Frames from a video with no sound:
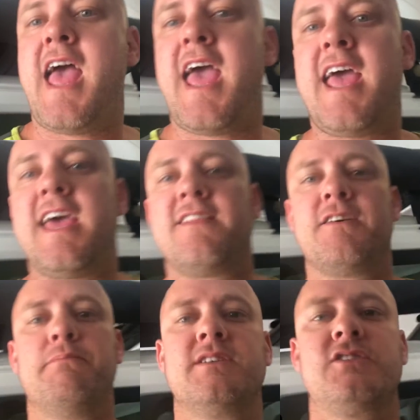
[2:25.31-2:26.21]
And the
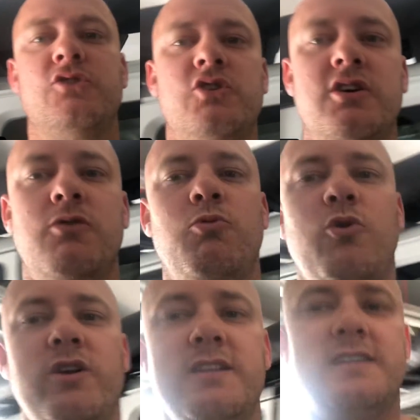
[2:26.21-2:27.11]
Bazooka
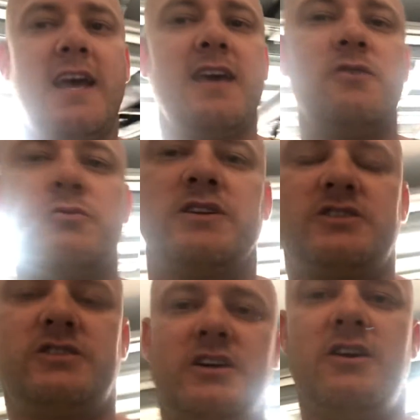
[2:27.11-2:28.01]
water tank, which
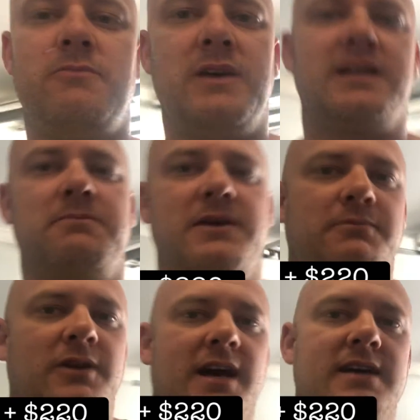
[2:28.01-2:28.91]
so many
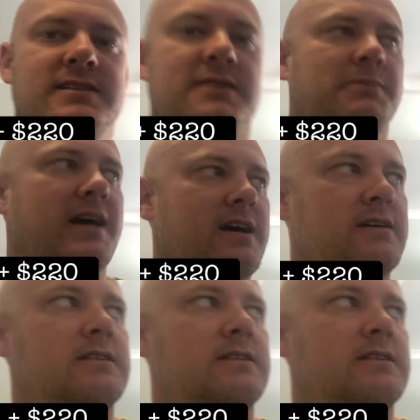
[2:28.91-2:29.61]
people ask about,